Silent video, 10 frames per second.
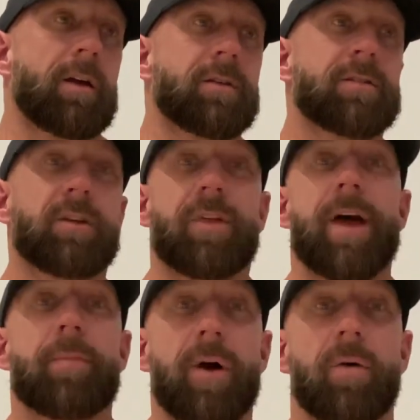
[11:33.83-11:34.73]
So
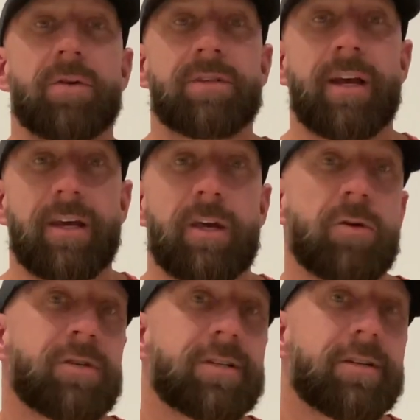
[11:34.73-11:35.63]
that part wasn't like a
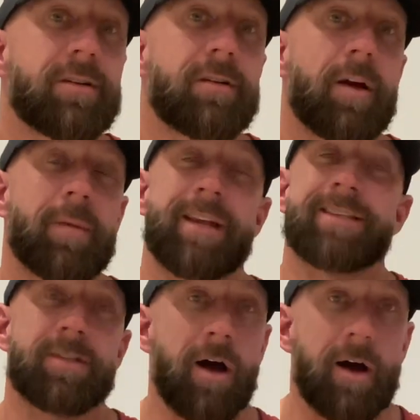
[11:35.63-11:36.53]
hugest. I mean, it
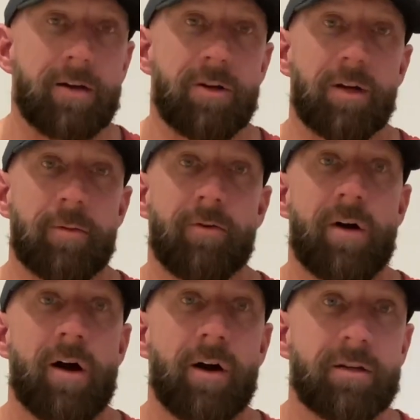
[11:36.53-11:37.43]
sucked. Don't get me
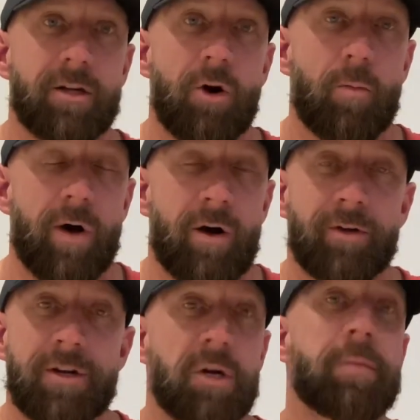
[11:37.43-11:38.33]
wrong to go bald
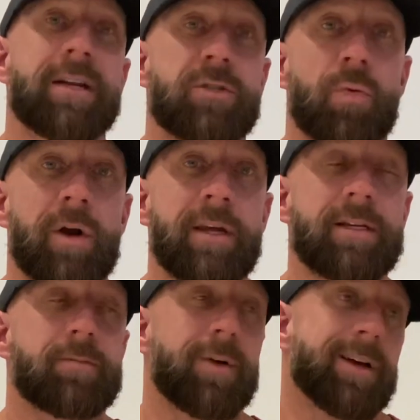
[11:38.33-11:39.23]
in your mid
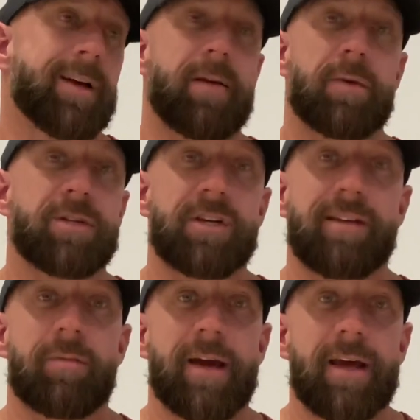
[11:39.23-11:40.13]
20s, but I've been
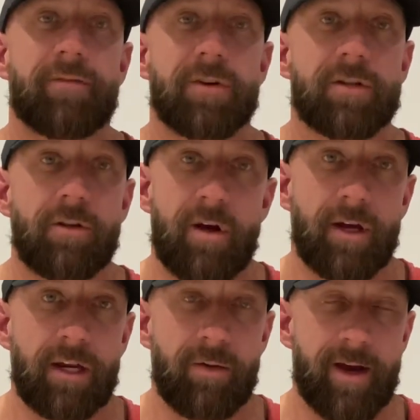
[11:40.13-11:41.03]
shaving my head for so long
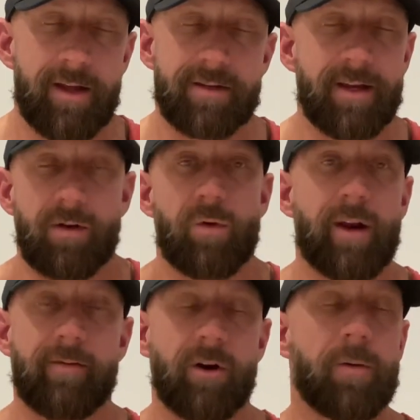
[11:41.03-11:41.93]
anyway. It's like
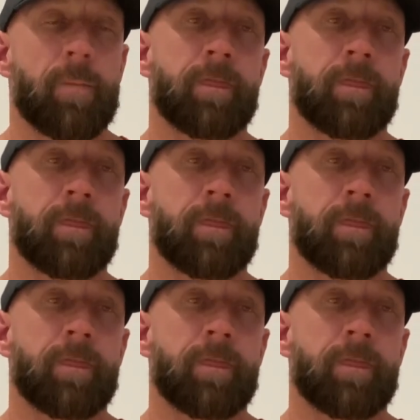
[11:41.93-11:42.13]
whatever.